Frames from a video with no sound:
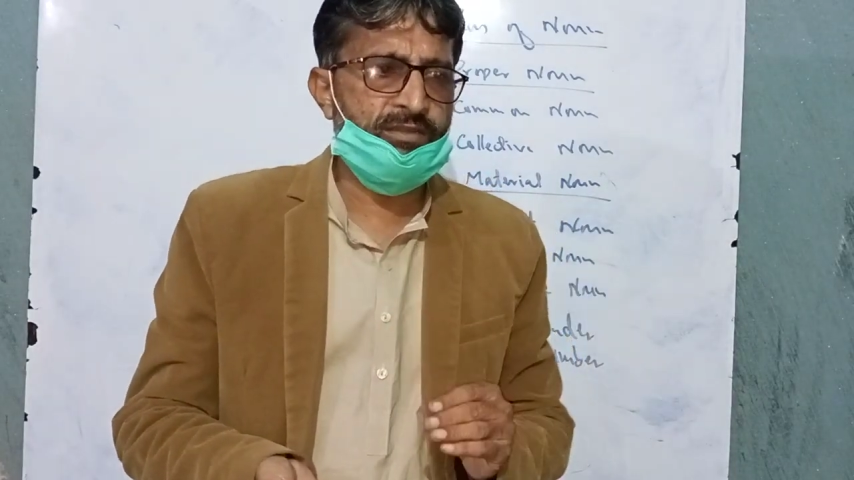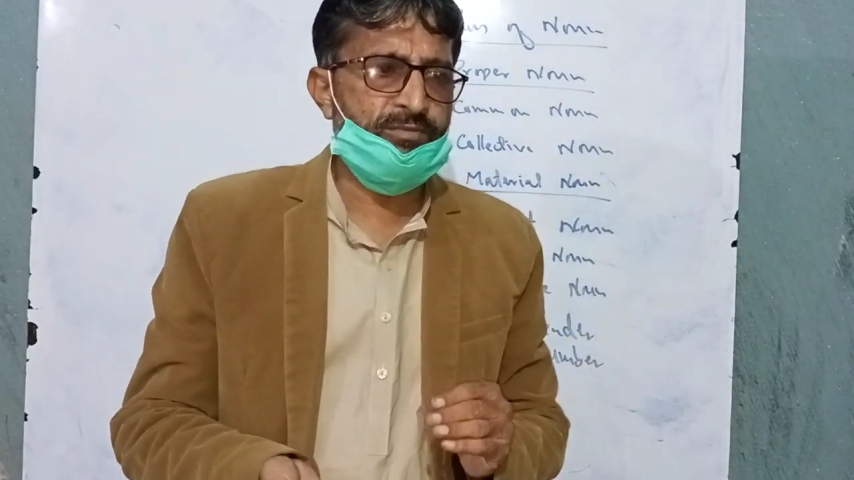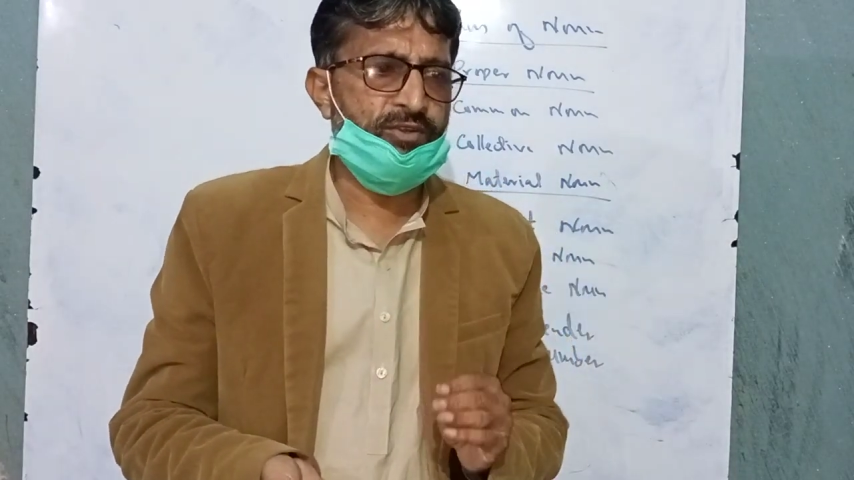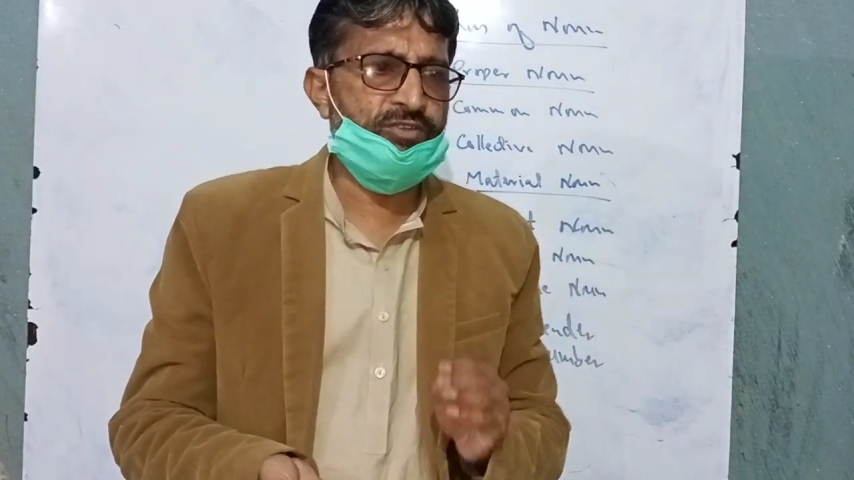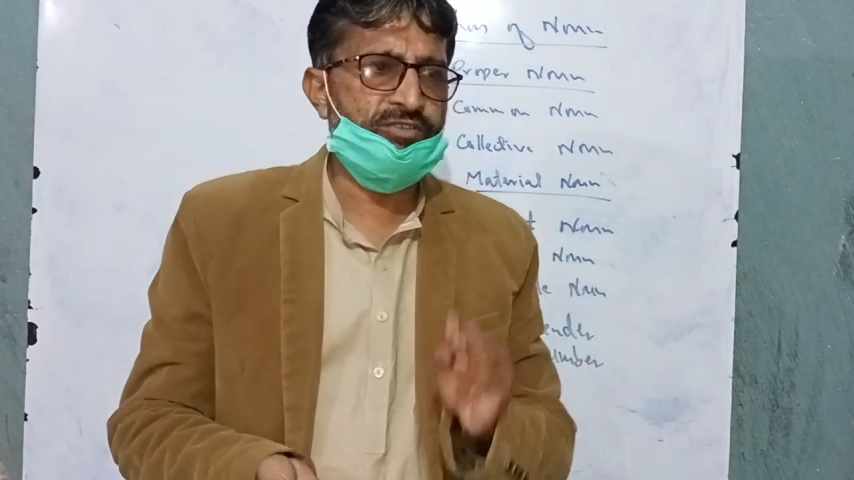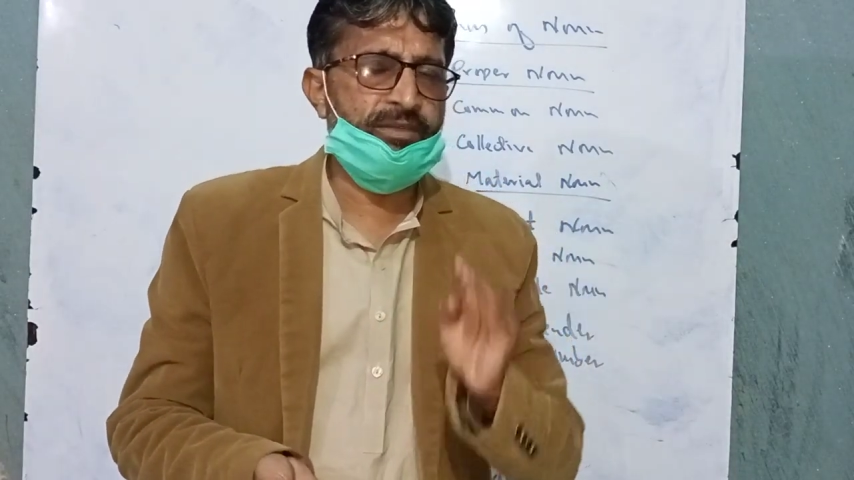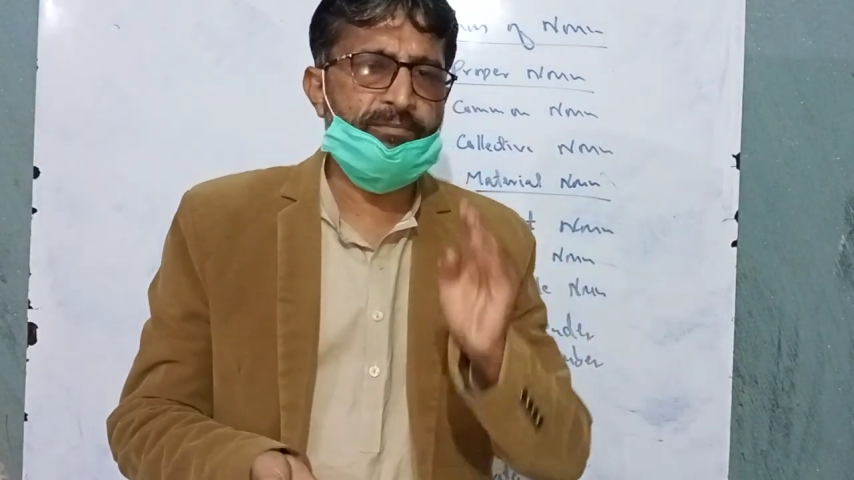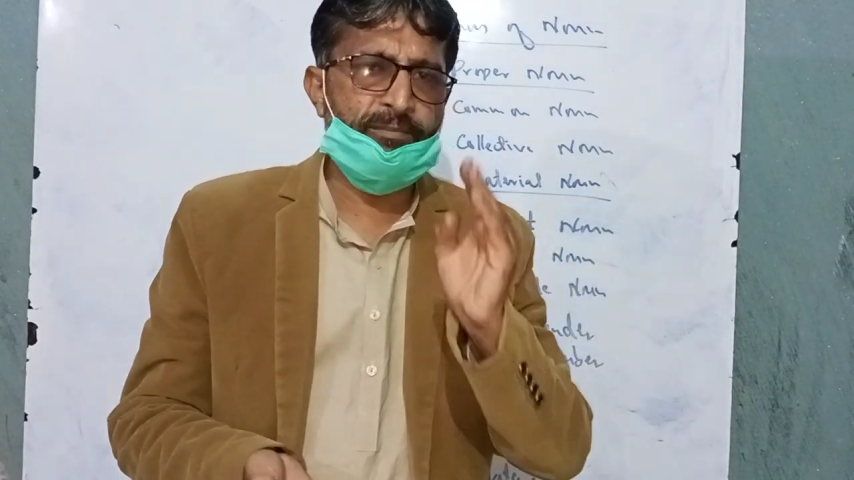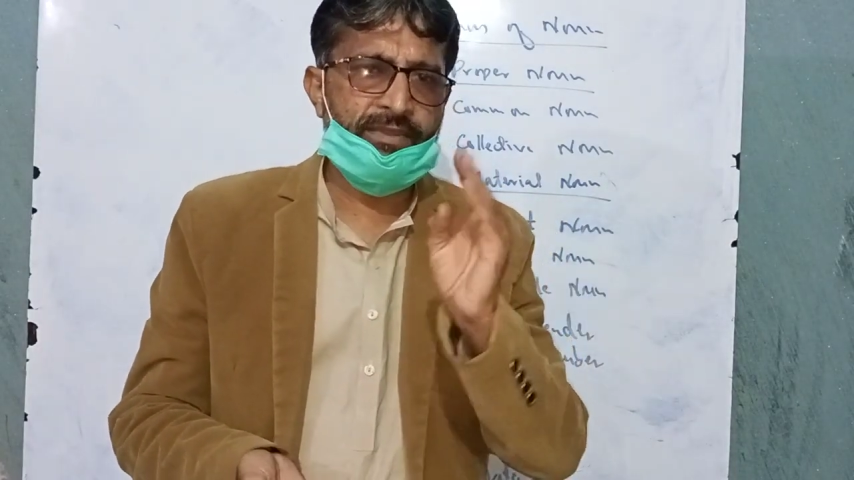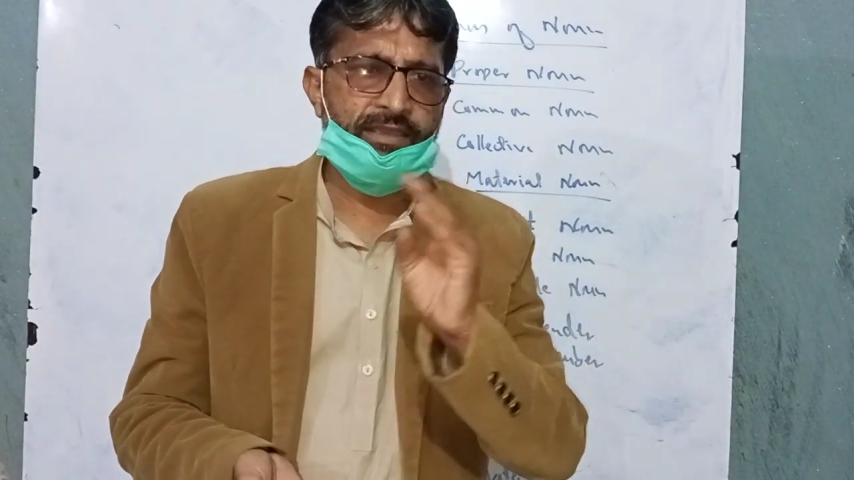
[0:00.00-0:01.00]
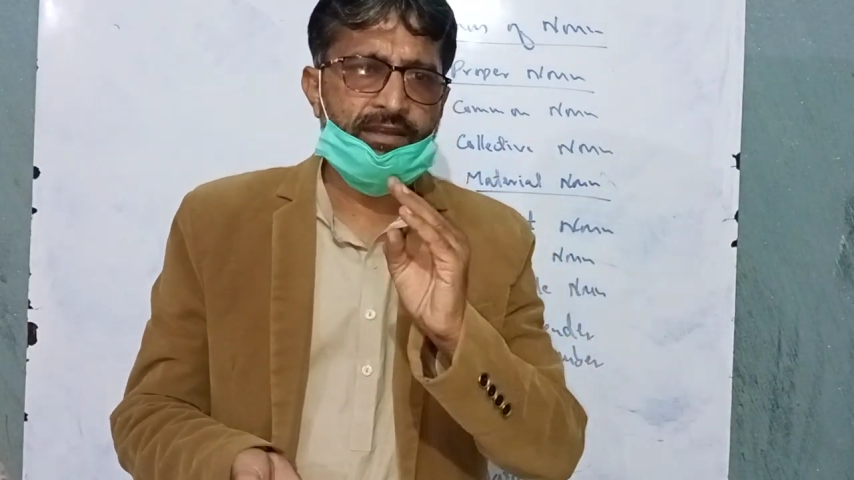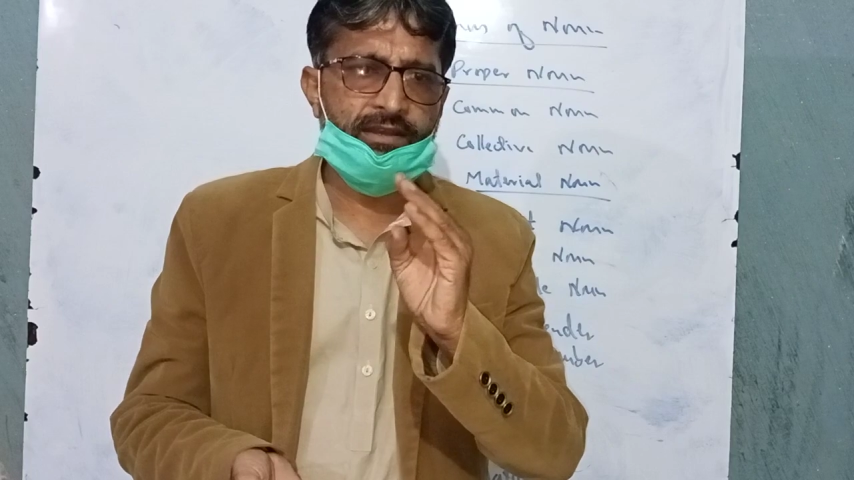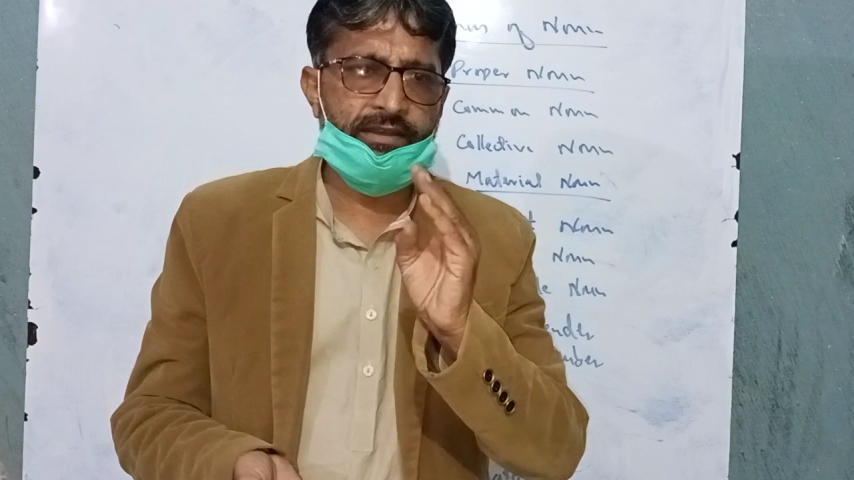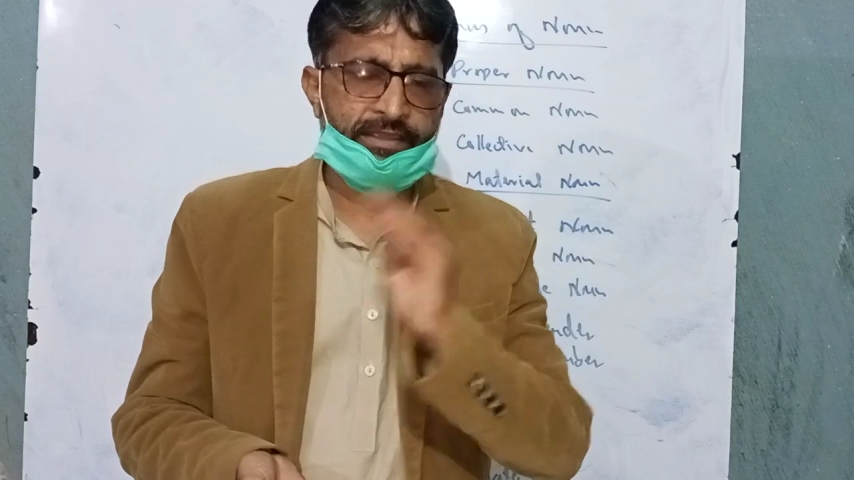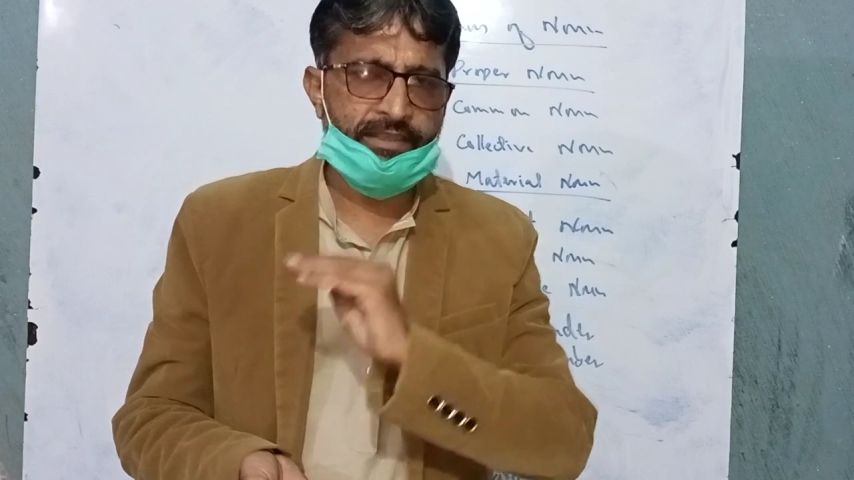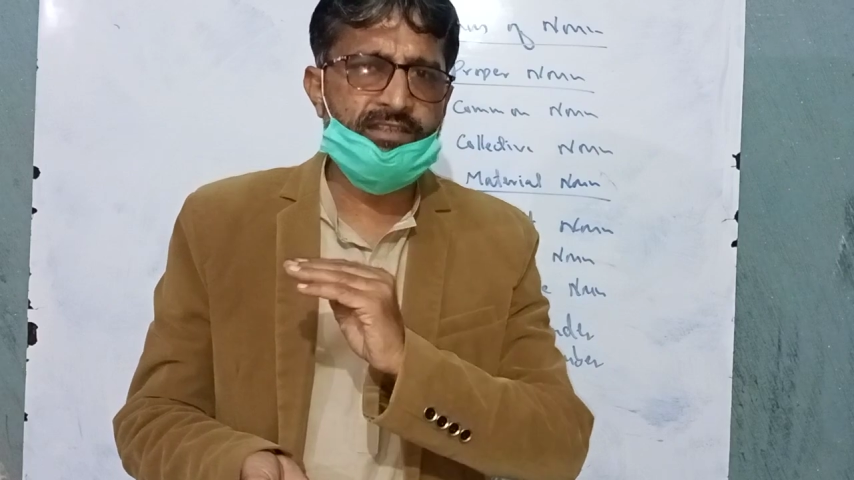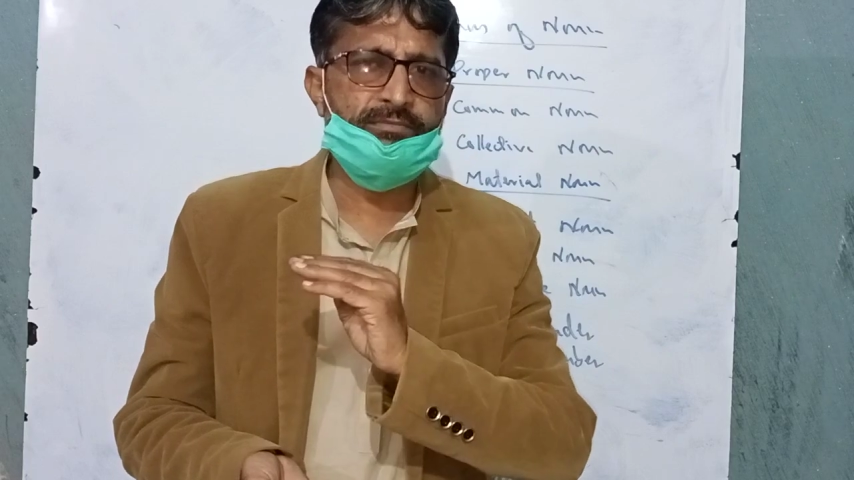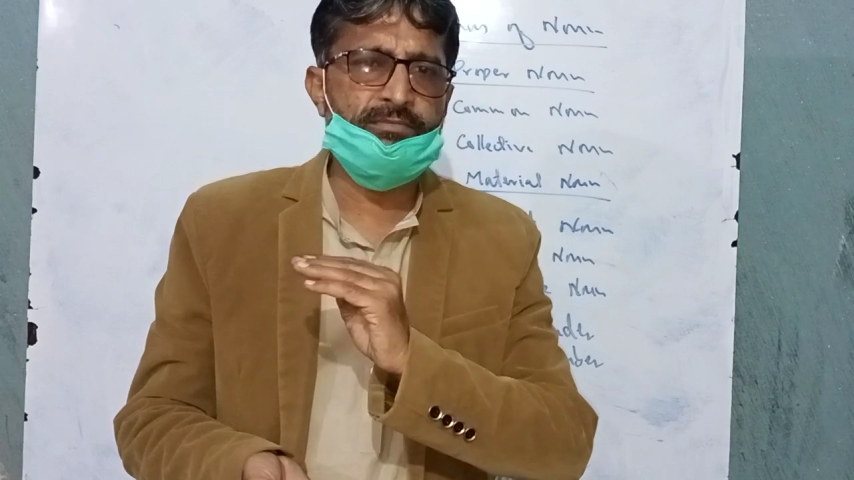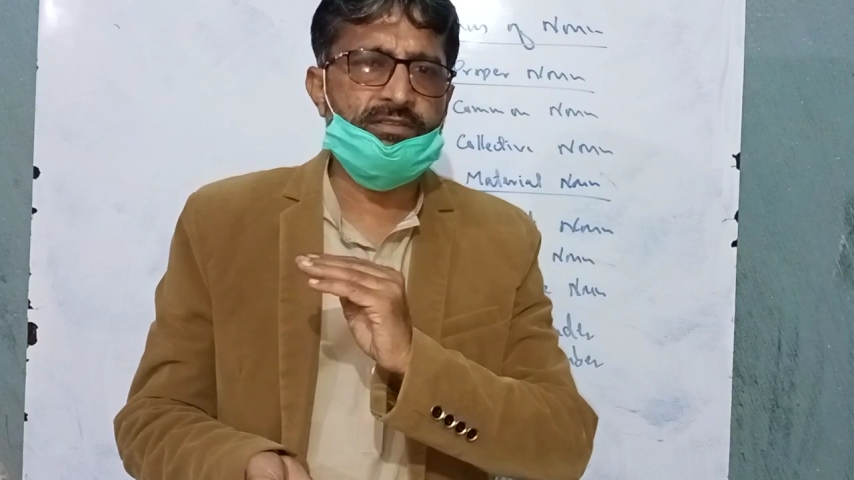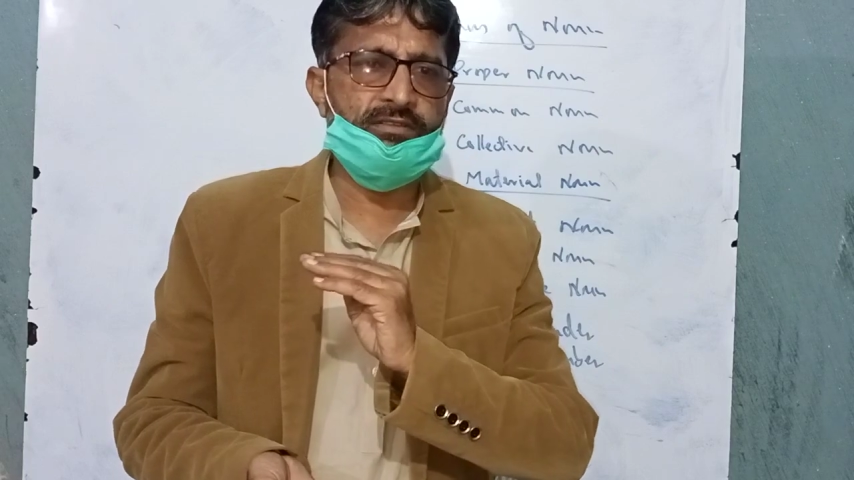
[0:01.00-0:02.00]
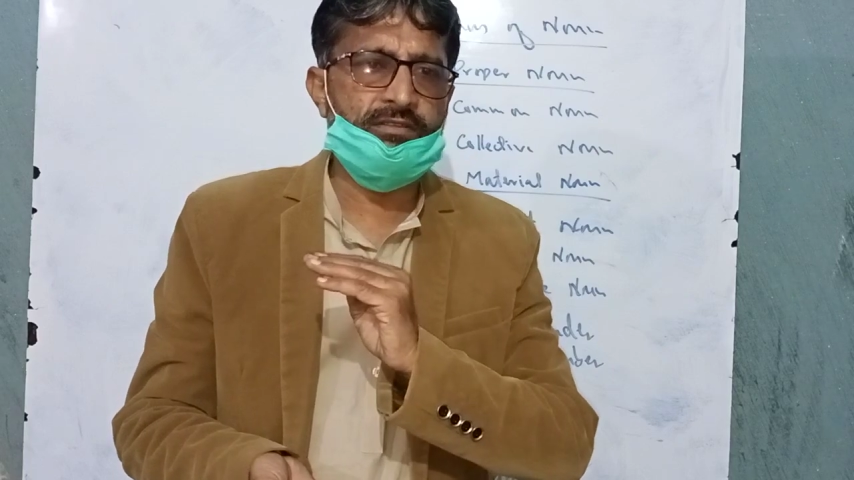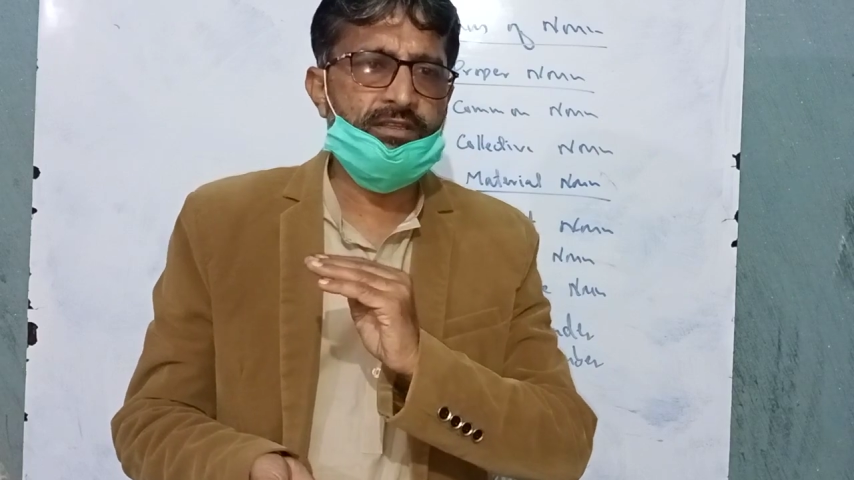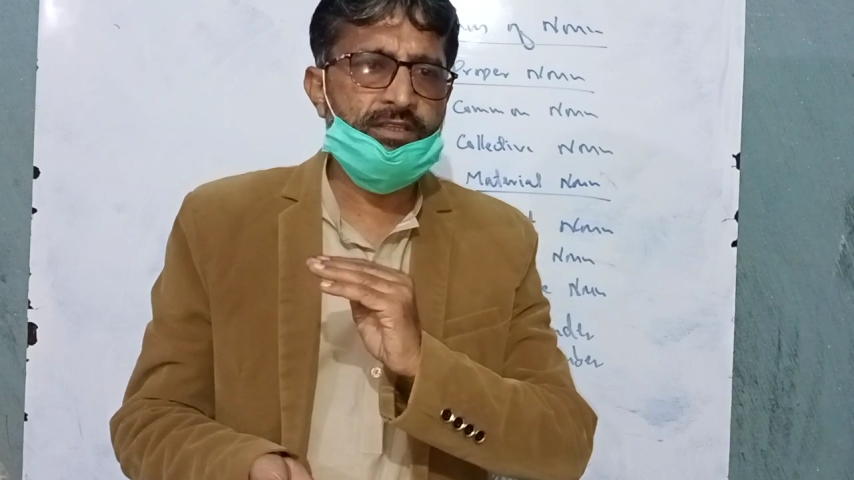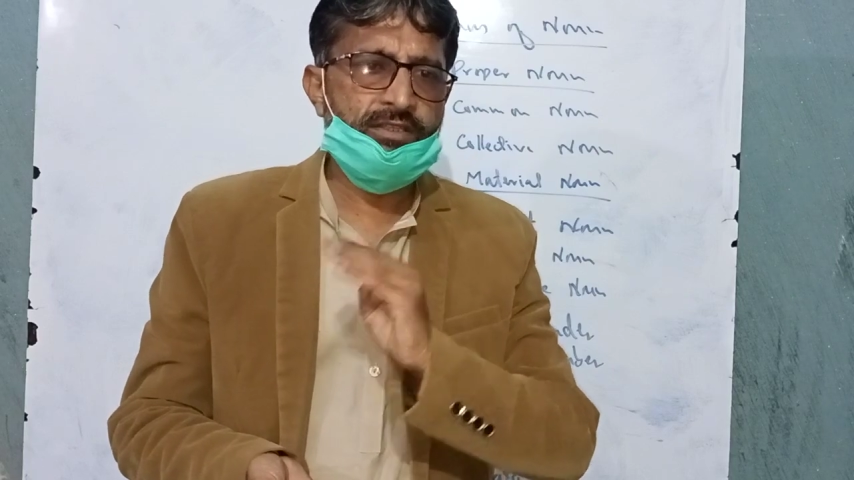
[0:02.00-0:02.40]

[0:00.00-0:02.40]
about the male animal,